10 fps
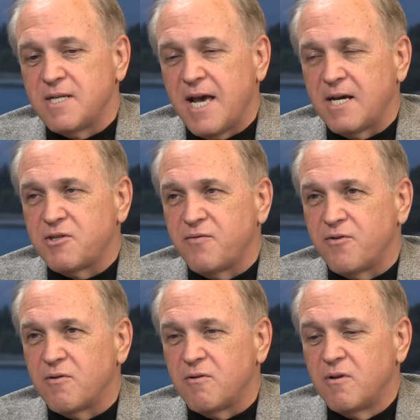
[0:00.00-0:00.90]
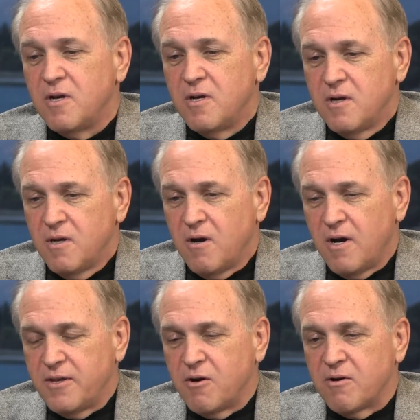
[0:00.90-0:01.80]
the tax deferral,
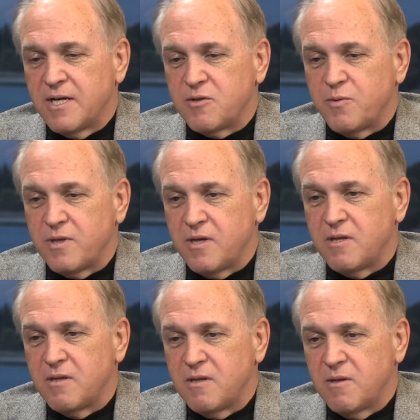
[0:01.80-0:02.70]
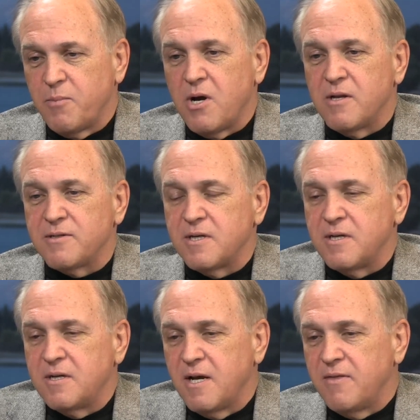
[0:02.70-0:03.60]
on the earnings within the
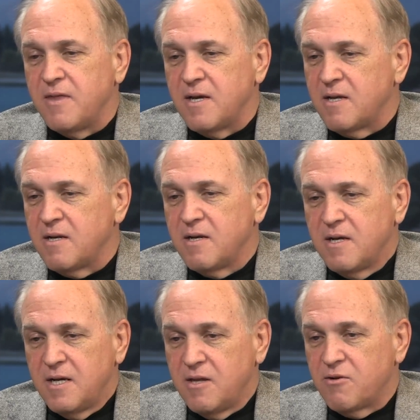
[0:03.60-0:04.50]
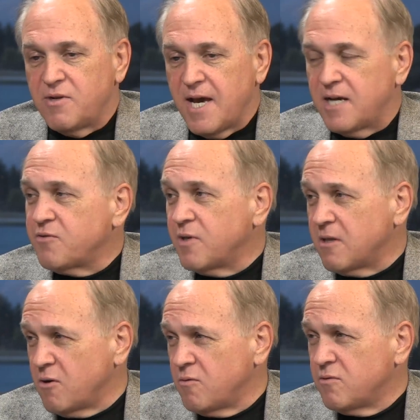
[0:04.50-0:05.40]
policy, and then either tax-free
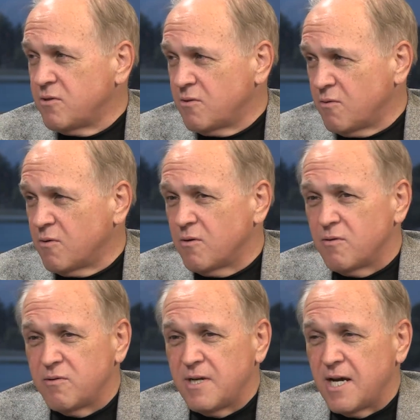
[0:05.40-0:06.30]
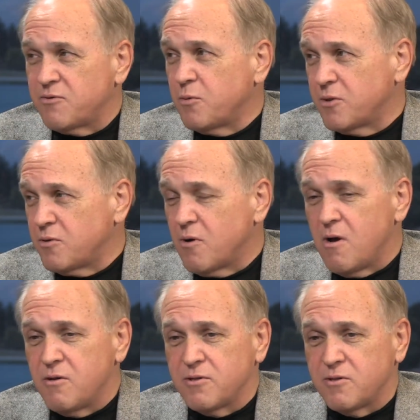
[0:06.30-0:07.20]
loans or tax-free
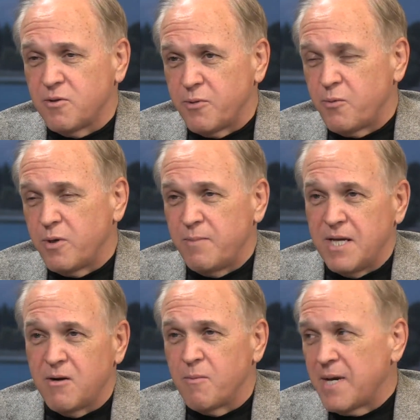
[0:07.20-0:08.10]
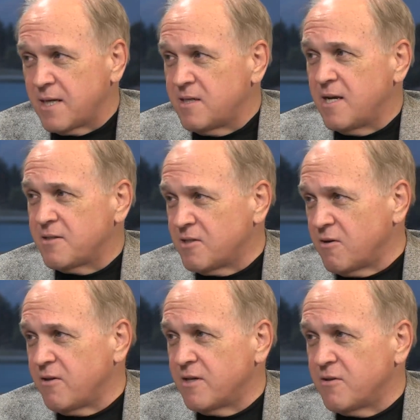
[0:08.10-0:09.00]
withdrawals, assuming we meet our MEC tests
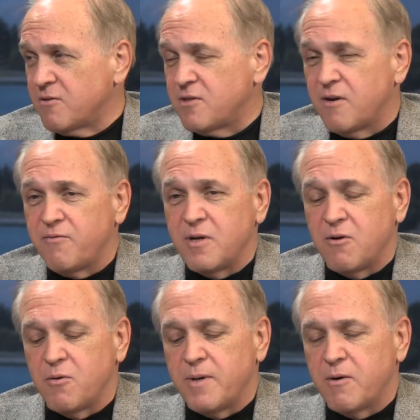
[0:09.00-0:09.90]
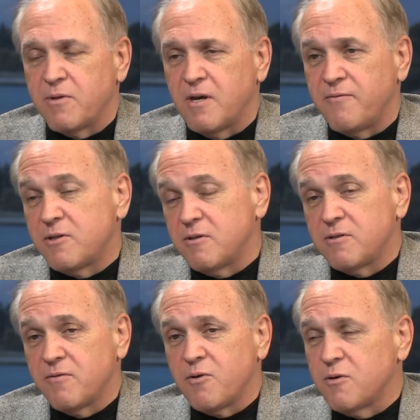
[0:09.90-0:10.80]
and all the other stuff we know about with life
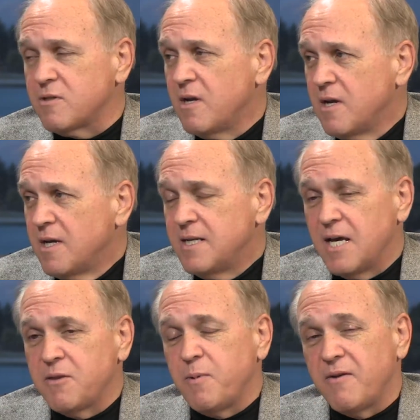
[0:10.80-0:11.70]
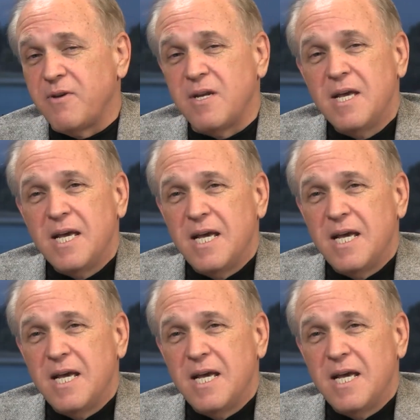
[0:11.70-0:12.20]
insurance, and of course, death benefit.